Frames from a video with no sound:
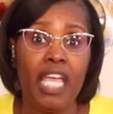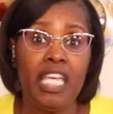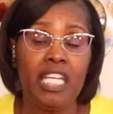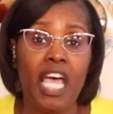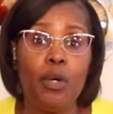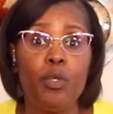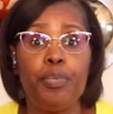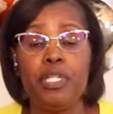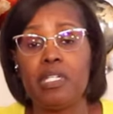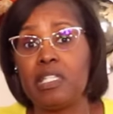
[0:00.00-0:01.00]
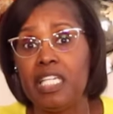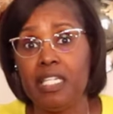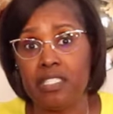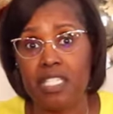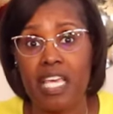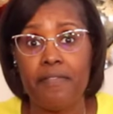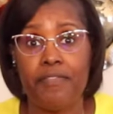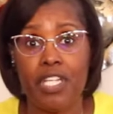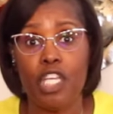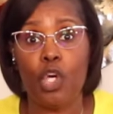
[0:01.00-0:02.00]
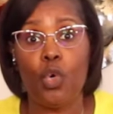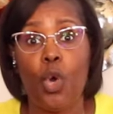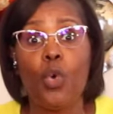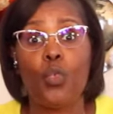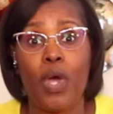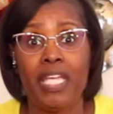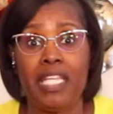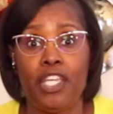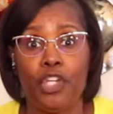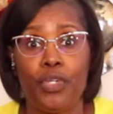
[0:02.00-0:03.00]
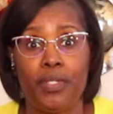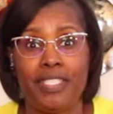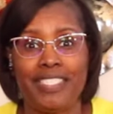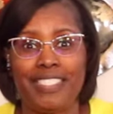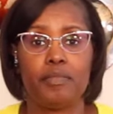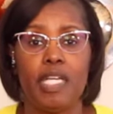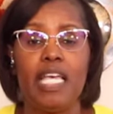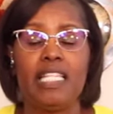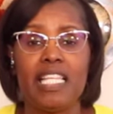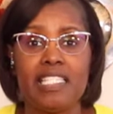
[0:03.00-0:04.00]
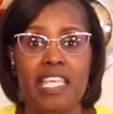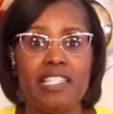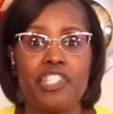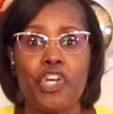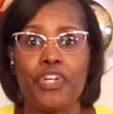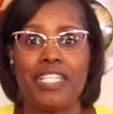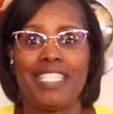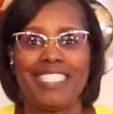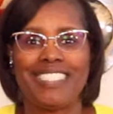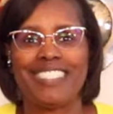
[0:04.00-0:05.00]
and I will put a link to that video right here. Let's get started.